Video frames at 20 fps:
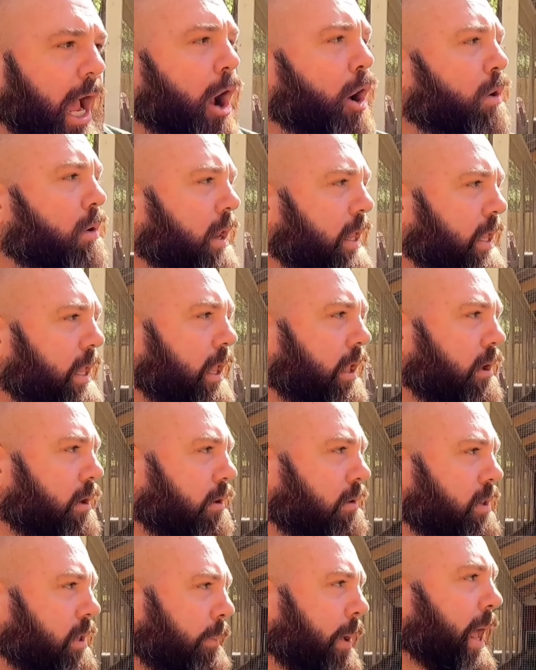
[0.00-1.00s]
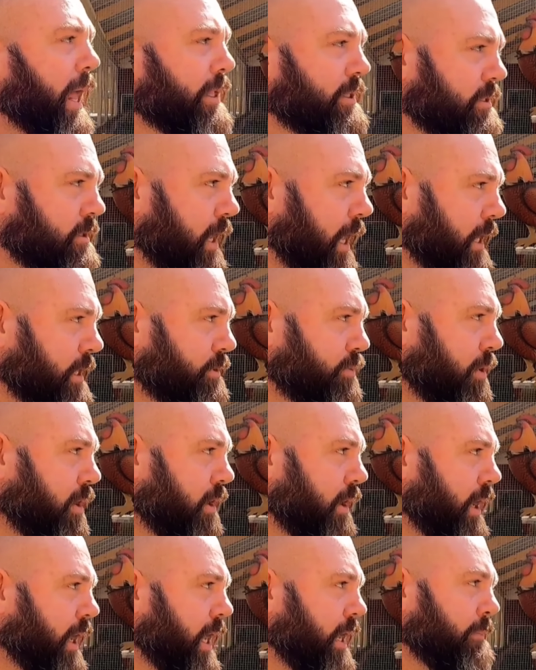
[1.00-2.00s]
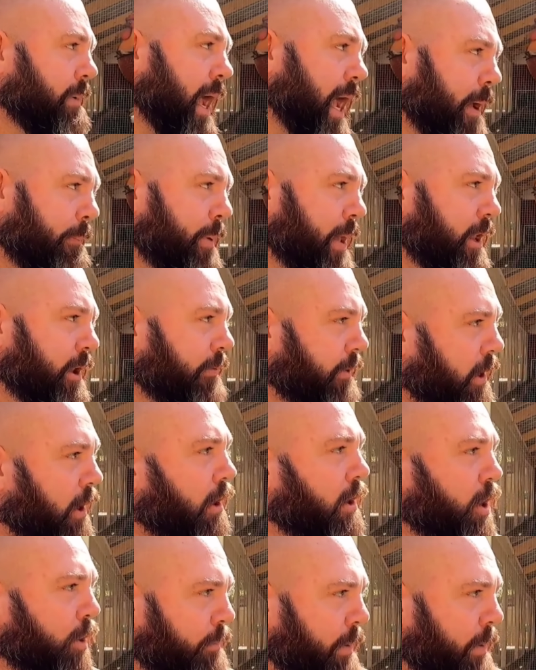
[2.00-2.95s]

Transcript: only kill the bad snakes. Well, in my opinion, there are